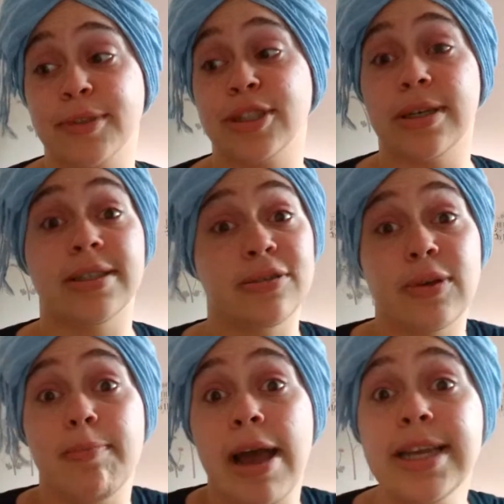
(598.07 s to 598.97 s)
It's a
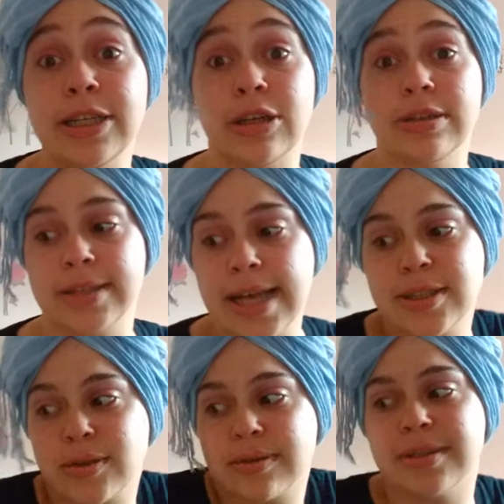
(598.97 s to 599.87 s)
reminder.
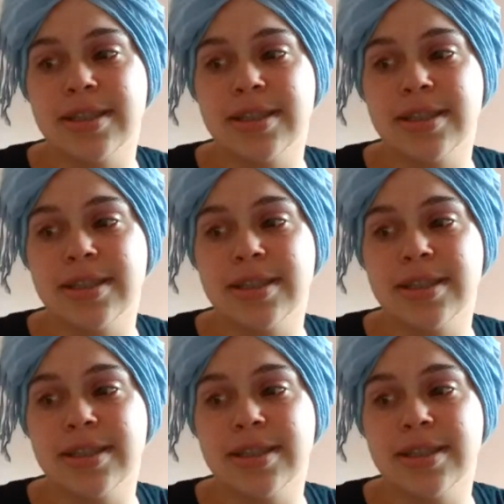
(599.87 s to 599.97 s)
That's